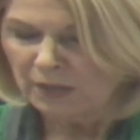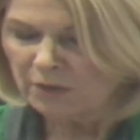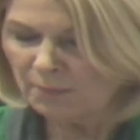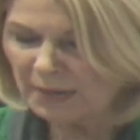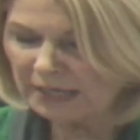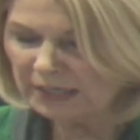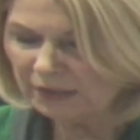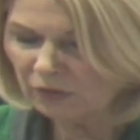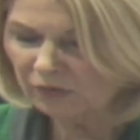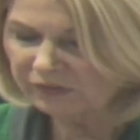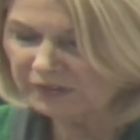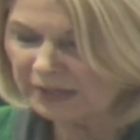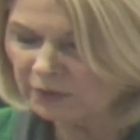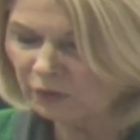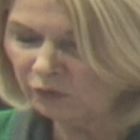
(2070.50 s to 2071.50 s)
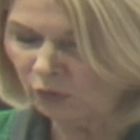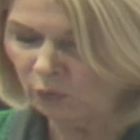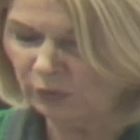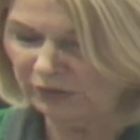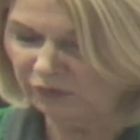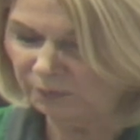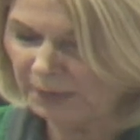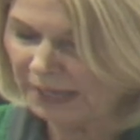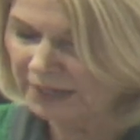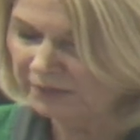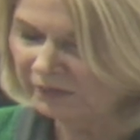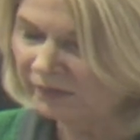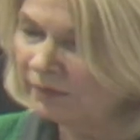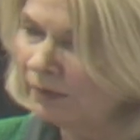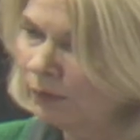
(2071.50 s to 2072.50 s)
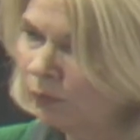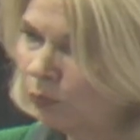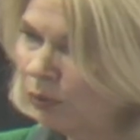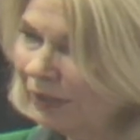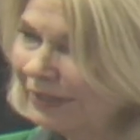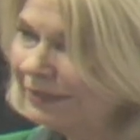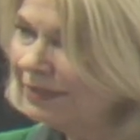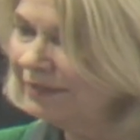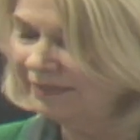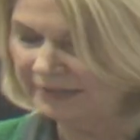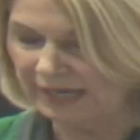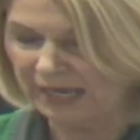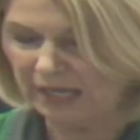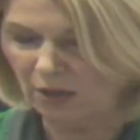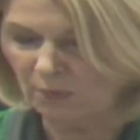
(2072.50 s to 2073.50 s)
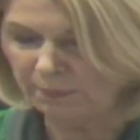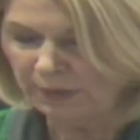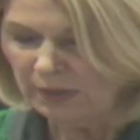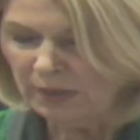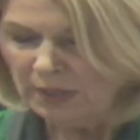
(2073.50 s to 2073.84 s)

The medical center's response, willingness to help,